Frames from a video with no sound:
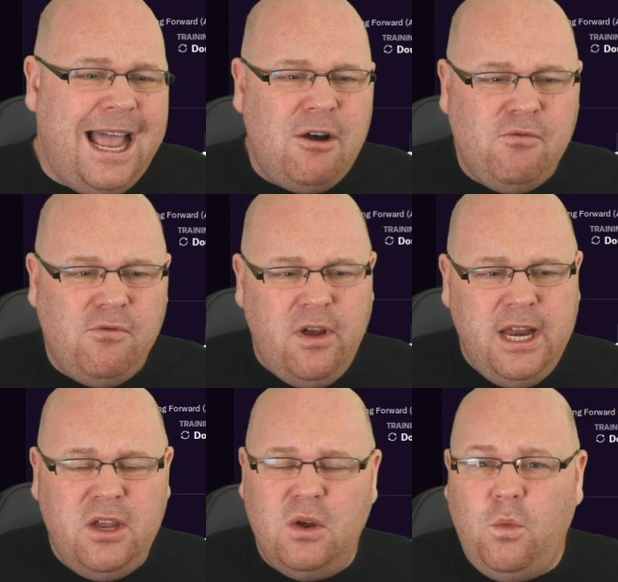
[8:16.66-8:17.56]
And
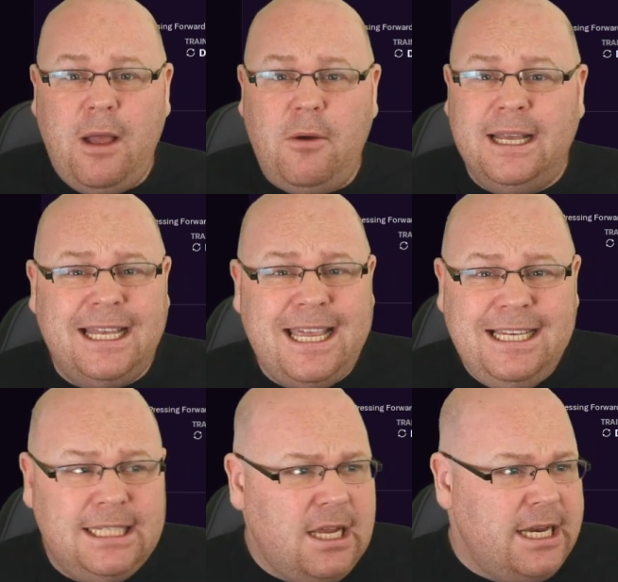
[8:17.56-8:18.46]
Runnigan, well,
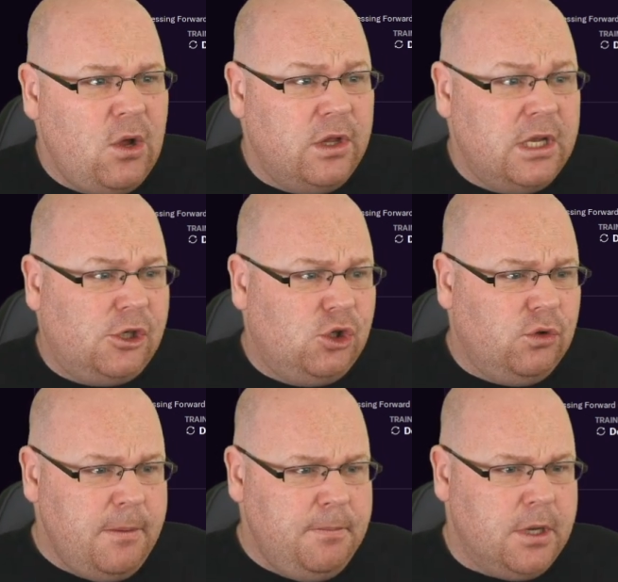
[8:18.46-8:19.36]
he's certainly got the
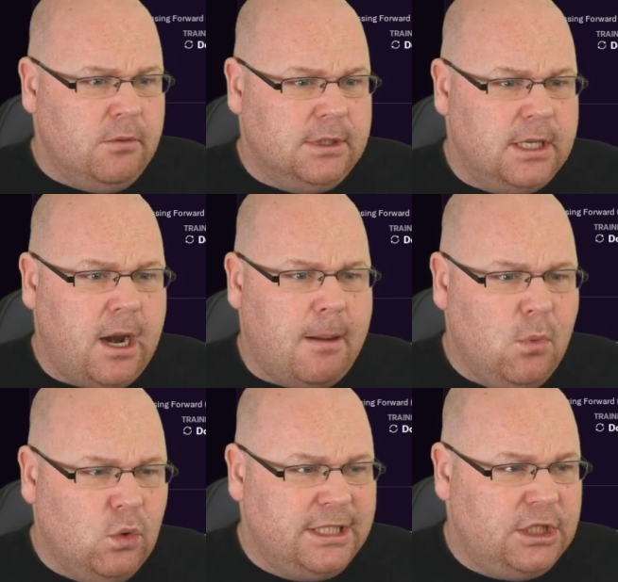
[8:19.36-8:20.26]
attributes that are
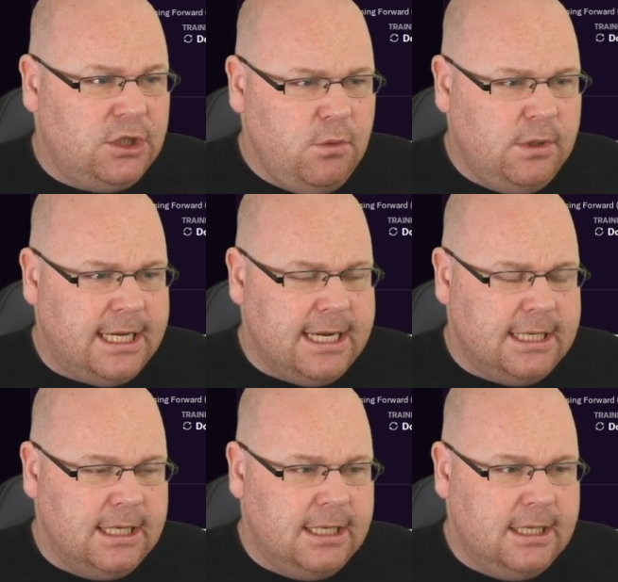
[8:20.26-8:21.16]
more suited